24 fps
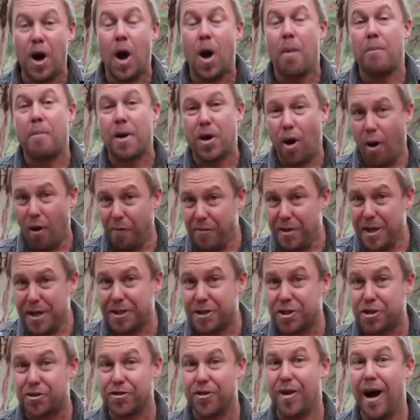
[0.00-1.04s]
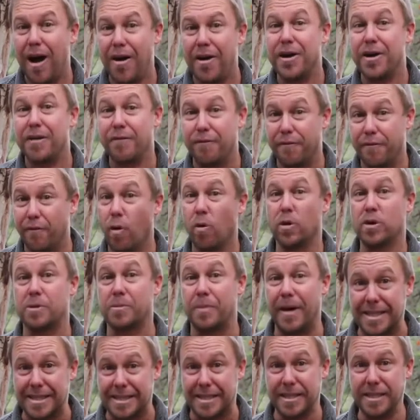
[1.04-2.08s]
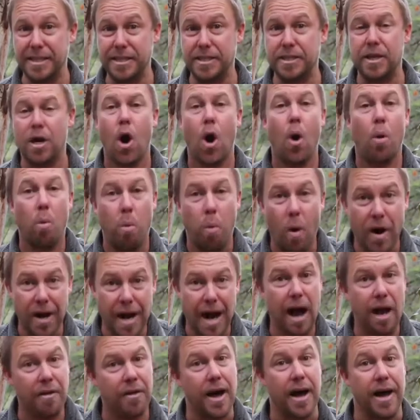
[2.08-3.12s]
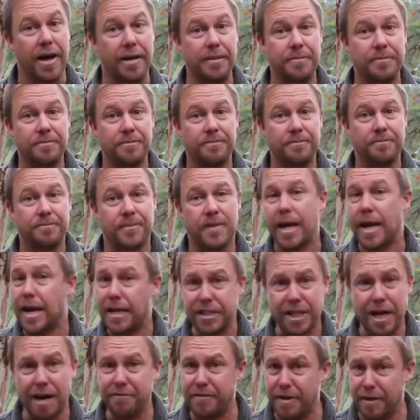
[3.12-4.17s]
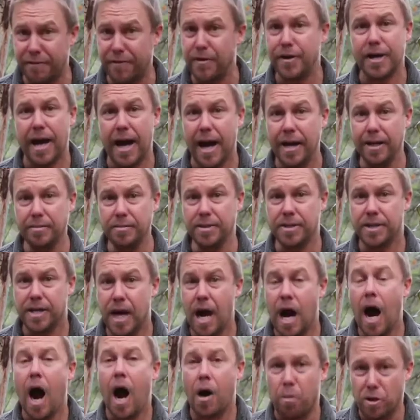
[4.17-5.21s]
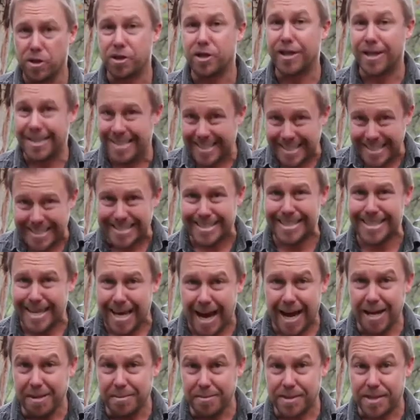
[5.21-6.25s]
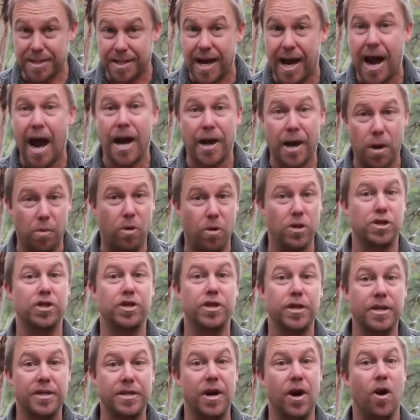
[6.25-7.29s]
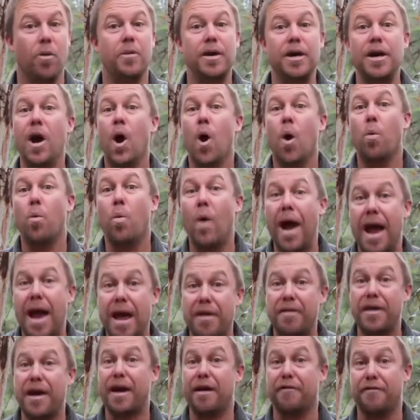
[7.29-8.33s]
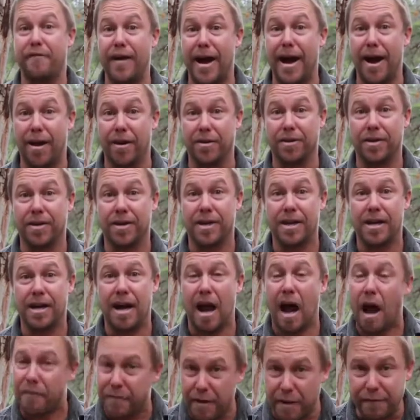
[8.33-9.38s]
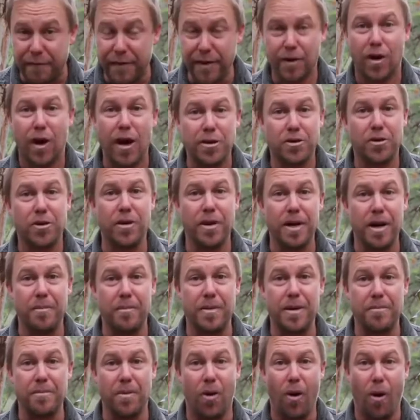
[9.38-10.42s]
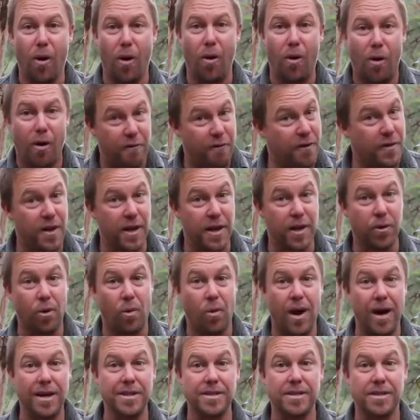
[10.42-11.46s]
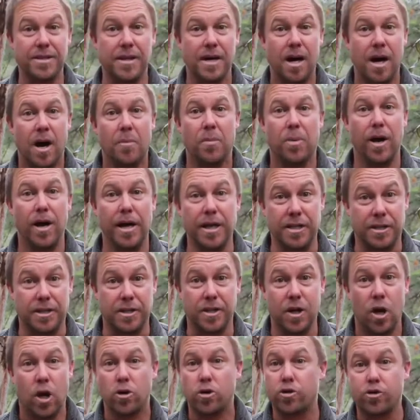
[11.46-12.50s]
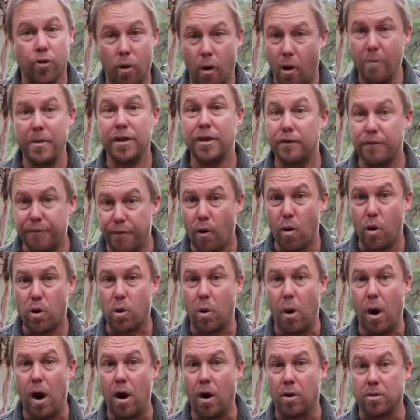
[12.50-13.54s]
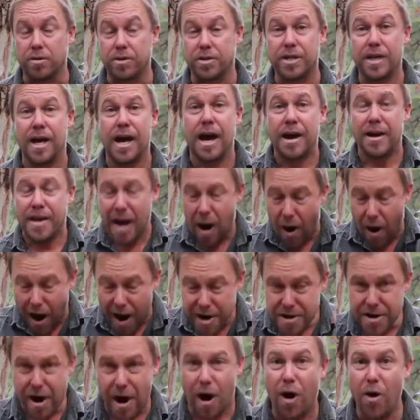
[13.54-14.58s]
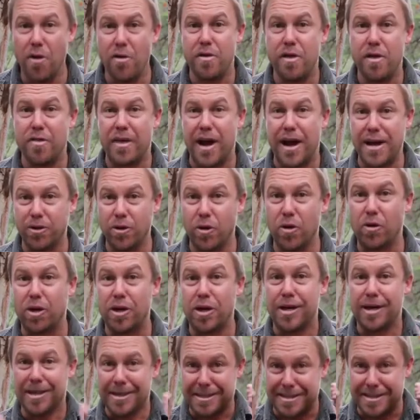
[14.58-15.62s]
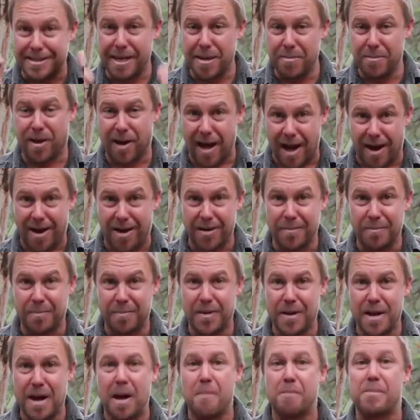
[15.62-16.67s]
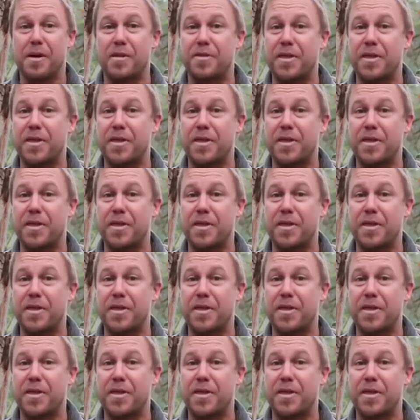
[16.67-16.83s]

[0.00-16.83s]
But of the Australian 4 species, what are they? They each have different names. I want you to list the names and I want you to tell me where they are found. If you feel like doing a bit more, or for the little ones, please, draw me the 4 quolls. Now, I know that they look similar, but